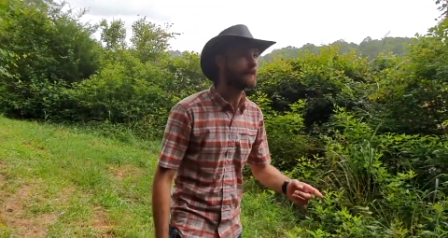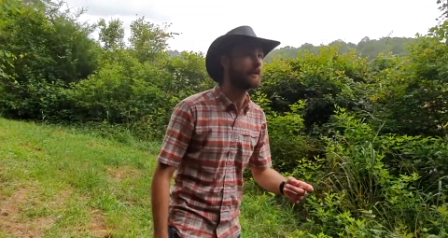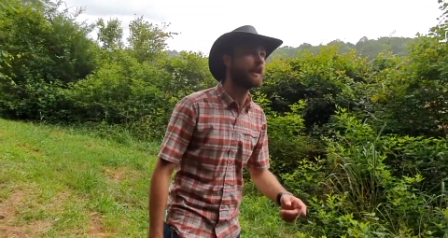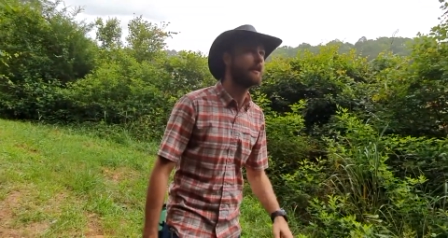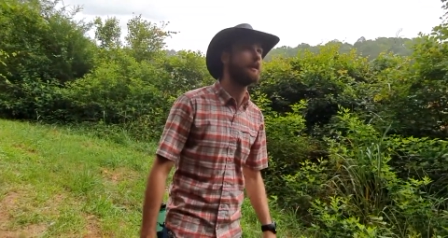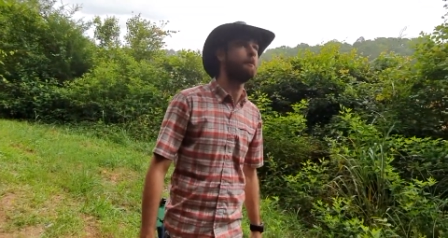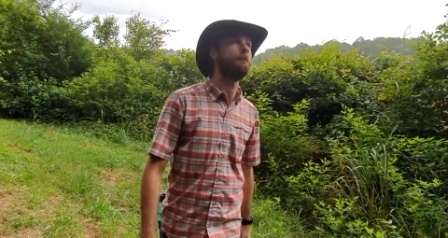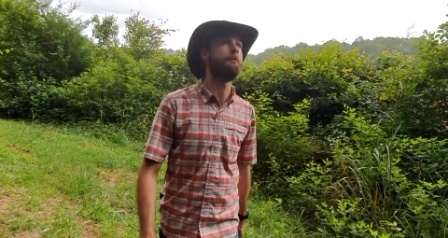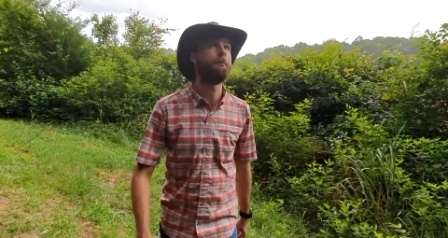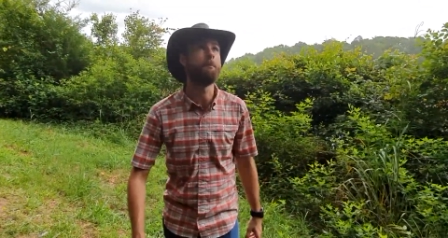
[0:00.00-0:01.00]
a lot of the
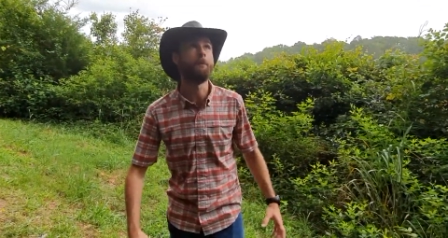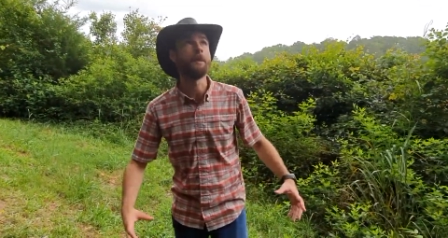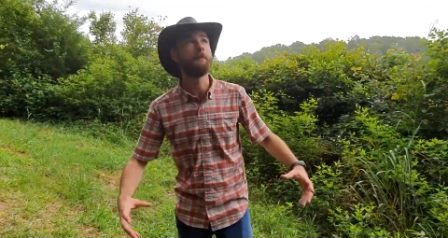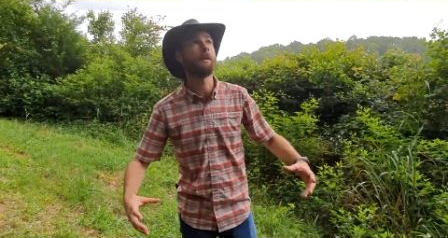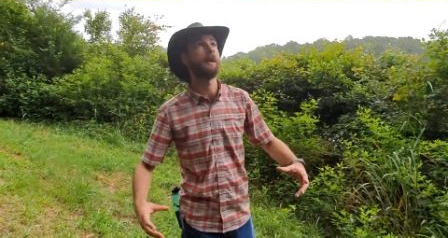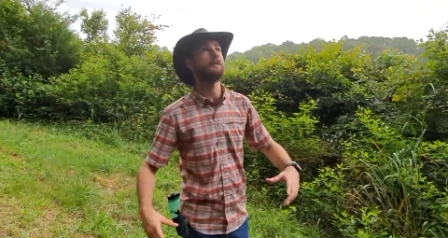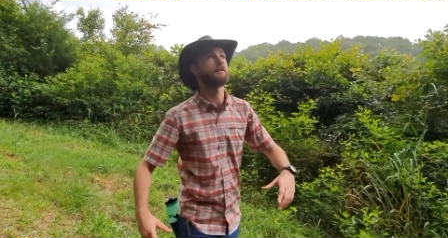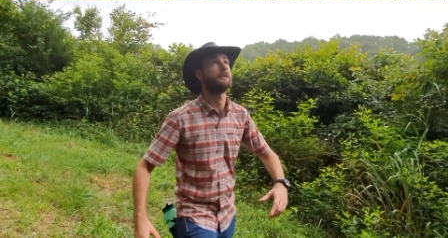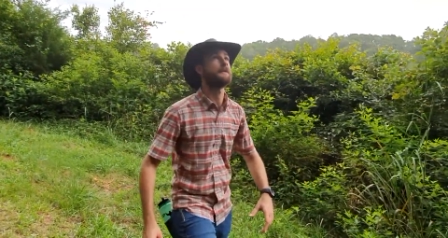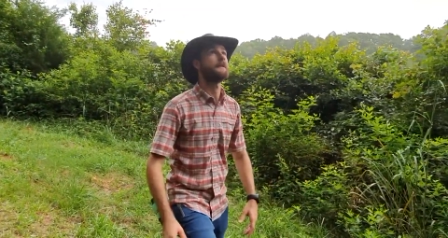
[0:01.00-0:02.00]
big pine
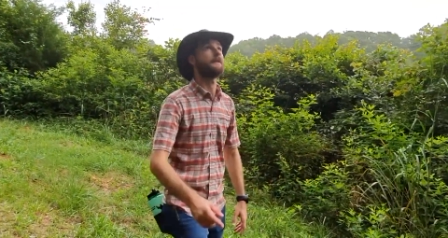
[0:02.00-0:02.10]
trees, like the